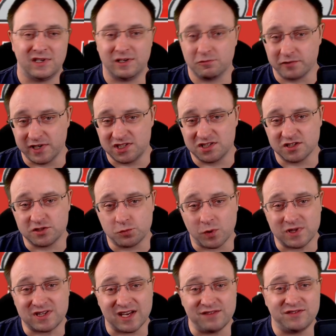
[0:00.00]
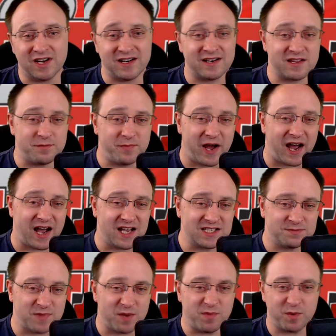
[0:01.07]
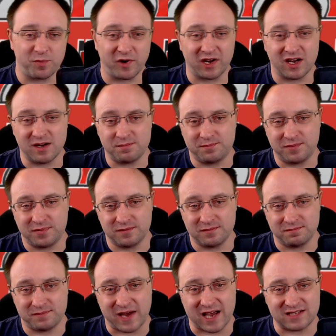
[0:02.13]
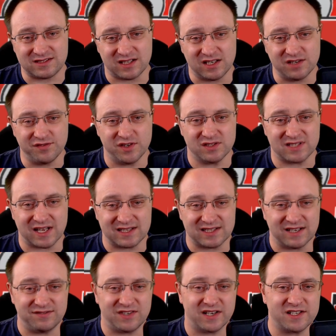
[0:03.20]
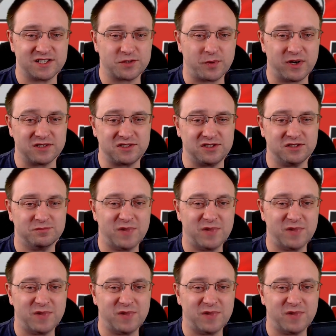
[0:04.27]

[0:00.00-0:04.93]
Research what they've done in the past, maybe bring up past interviews that they've done as well too.